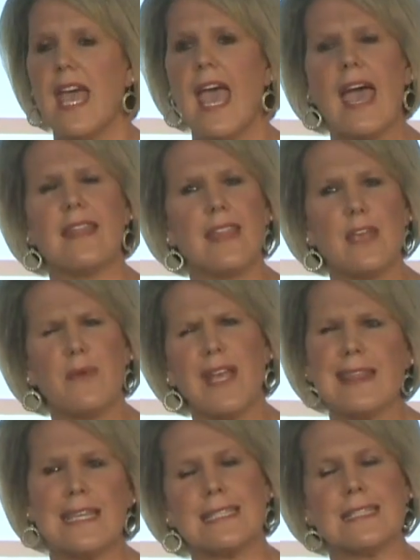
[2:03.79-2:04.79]
And they read
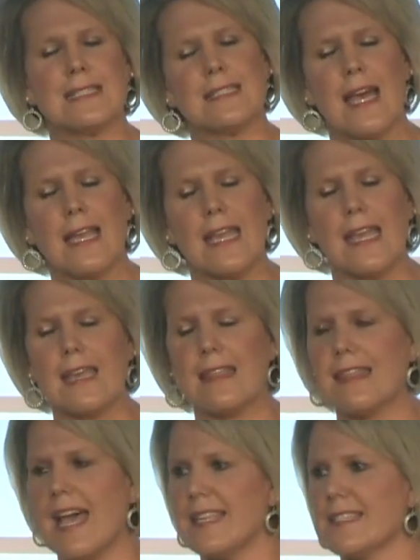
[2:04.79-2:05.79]
this study
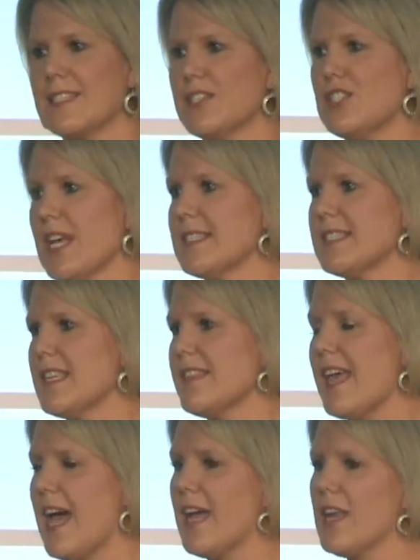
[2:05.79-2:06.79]
that suggested
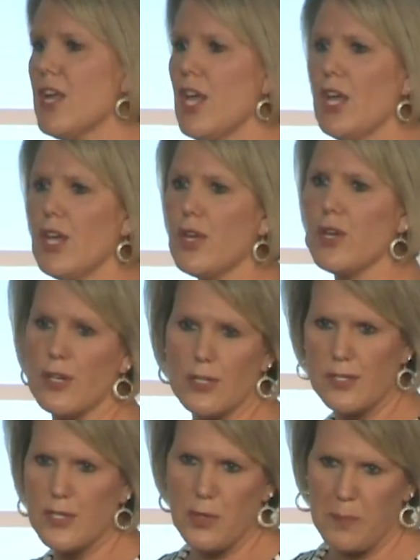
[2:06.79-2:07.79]
that
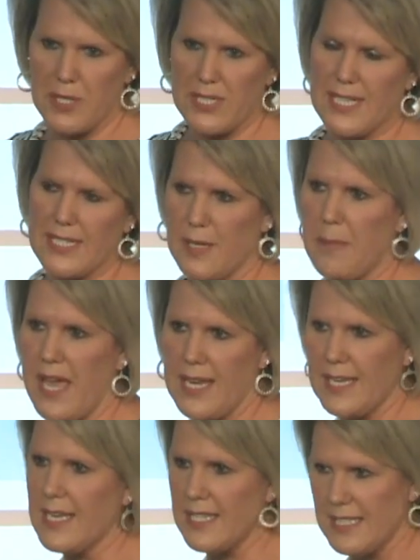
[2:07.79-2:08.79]
girls who
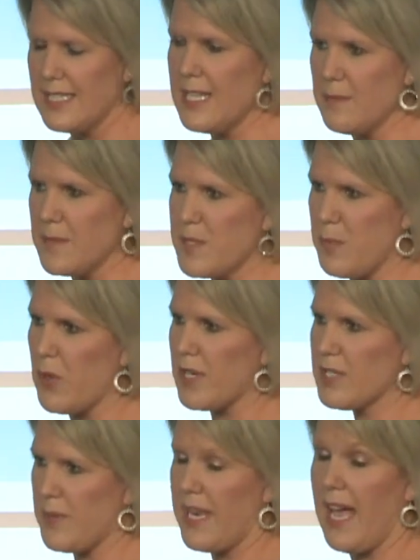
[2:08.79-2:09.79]
participated in team
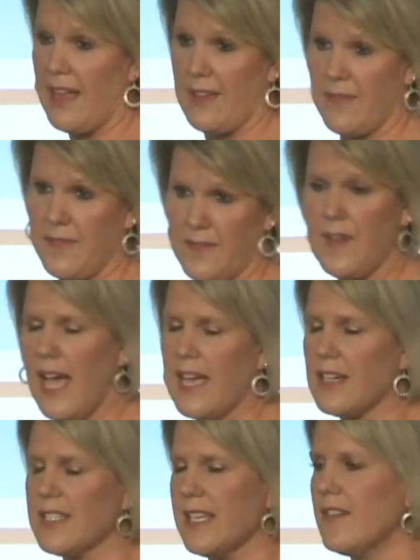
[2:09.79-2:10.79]
sports would have
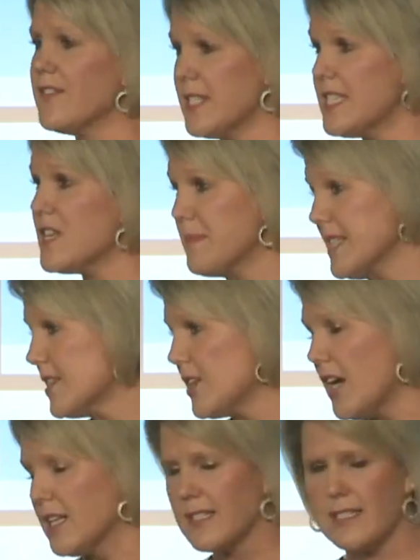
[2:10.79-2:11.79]
higher self-esteem as
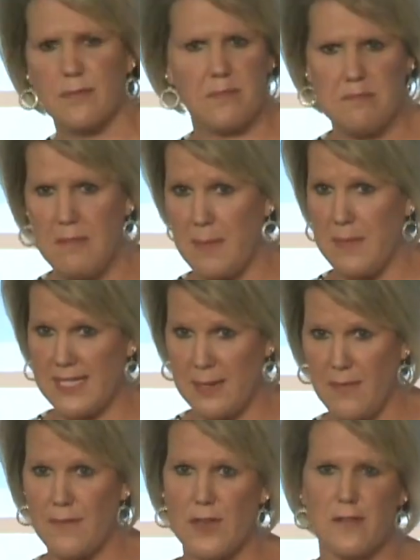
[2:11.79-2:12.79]
adults. Maybe some
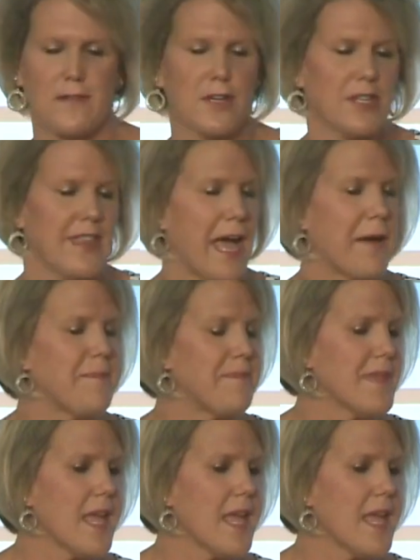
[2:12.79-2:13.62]
of you have heard that.